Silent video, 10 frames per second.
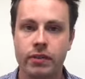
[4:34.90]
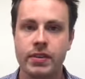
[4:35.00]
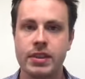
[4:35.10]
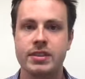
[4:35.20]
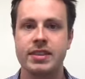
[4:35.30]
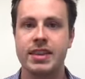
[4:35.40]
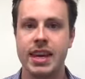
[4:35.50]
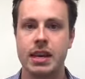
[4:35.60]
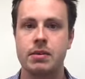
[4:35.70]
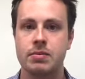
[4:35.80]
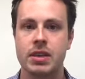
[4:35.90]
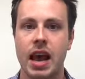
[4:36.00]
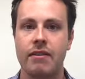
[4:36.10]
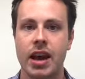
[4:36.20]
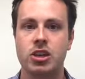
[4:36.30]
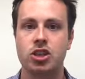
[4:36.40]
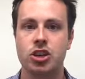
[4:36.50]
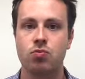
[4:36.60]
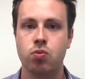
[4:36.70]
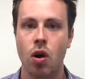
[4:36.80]
of these themes have
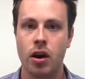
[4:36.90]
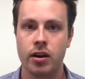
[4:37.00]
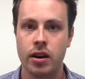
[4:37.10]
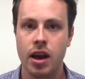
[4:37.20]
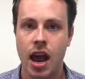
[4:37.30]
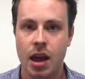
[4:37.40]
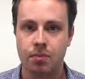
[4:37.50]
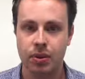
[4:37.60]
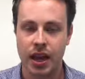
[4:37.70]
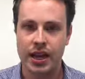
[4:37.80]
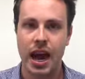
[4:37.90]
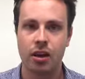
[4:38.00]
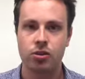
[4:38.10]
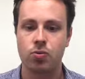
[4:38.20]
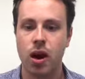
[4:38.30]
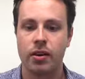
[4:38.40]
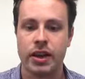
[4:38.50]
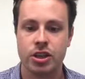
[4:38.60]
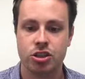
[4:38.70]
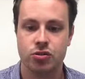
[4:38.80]
actually run and played out throughout
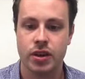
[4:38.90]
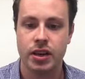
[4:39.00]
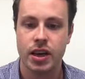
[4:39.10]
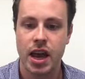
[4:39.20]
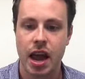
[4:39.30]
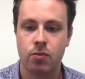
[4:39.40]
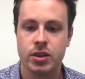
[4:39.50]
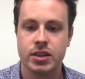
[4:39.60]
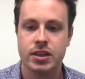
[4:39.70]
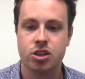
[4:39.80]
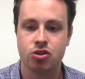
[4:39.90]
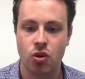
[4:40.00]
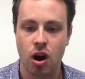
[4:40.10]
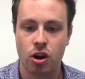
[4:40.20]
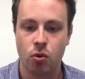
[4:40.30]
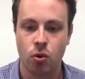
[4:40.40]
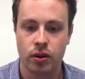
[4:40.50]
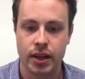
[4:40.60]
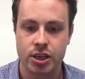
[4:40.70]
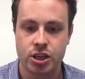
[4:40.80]
history, and we see strong
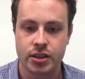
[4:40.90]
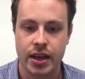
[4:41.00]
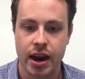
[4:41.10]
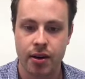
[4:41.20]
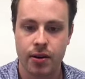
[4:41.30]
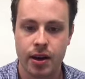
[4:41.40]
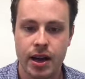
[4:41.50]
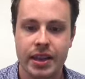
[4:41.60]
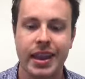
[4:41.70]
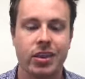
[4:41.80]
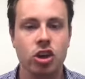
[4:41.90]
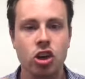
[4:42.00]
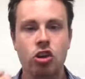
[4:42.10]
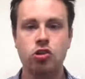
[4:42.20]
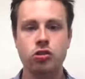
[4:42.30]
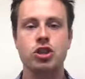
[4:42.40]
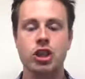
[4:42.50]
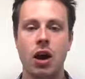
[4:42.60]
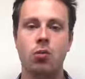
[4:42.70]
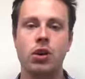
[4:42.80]
correlation there. Now, the conclusion
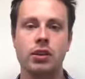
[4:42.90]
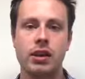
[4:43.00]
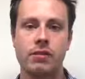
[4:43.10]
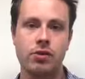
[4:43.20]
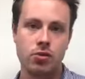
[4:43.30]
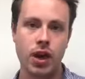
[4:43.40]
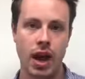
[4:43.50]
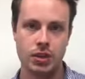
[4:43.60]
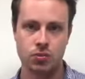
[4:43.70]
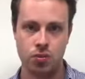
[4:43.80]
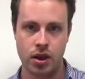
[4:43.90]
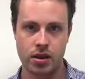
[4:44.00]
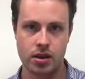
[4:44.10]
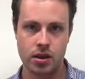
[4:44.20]
I want to leave you guys with